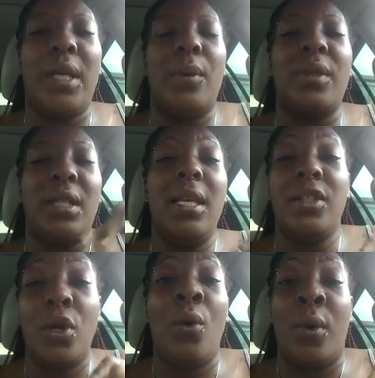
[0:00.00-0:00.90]
It was
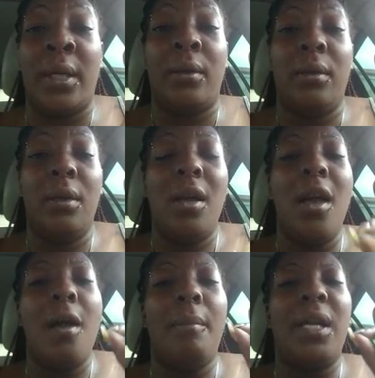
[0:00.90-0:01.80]
his doing,
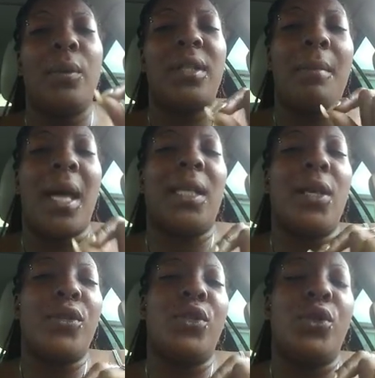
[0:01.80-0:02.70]
but it was somebody
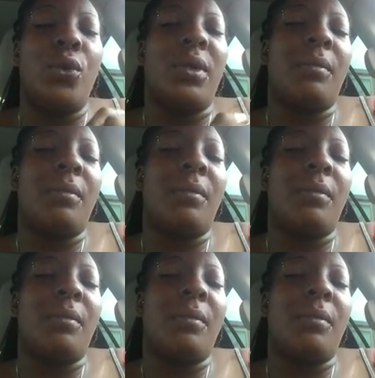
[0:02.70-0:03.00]
else's doing.